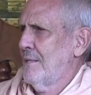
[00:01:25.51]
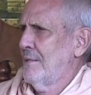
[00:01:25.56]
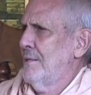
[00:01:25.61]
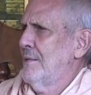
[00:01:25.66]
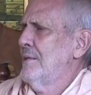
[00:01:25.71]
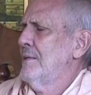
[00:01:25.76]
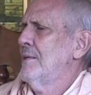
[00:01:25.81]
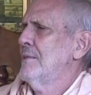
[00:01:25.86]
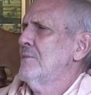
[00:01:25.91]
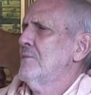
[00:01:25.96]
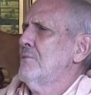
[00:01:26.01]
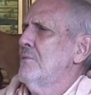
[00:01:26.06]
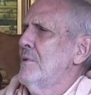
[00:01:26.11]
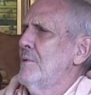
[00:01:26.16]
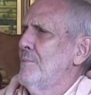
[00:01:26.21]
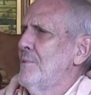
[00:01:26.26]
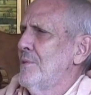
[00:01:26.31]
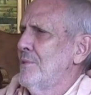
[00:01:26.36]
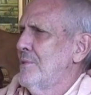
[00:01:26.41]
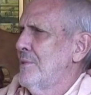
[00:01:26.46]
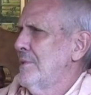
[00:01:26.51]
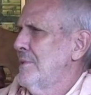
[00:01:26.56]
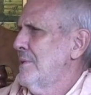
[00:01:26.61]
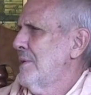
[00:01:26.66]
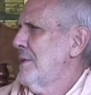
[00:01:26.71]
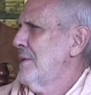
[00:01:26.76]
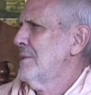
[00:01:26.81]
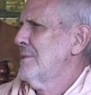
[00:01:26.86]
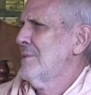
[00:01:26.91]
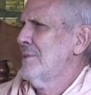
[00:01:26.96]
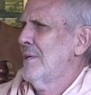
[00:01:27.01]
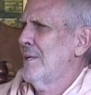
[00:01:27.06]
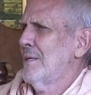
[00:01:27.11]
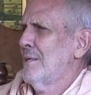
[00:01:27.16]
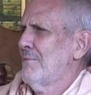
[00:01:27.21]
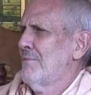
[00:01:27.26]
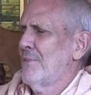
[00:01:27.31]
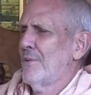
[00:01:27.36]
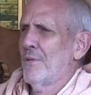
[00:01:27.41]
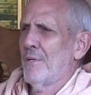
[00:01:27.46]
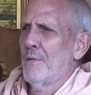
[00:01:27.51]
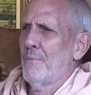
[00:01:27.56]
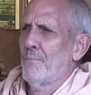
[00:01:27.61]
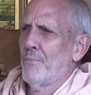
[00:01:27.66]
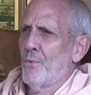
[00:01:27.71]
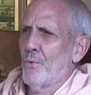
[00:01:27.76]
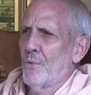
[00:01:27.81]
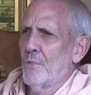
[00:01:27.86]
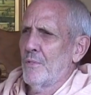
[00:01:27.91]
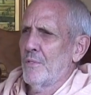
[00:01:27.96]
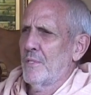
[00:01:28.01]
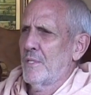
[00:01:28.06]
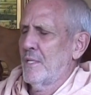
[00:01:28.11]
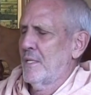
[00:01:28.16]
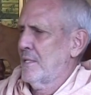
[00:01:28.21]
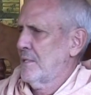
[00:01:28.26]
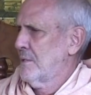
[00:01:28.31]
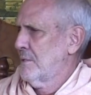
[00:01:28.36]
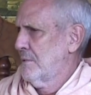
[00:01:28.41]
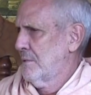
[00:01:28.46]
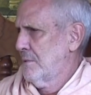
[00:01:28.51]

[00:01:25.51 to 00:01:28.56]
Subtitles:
And Srila Maharaj said, "That's not a very important thing.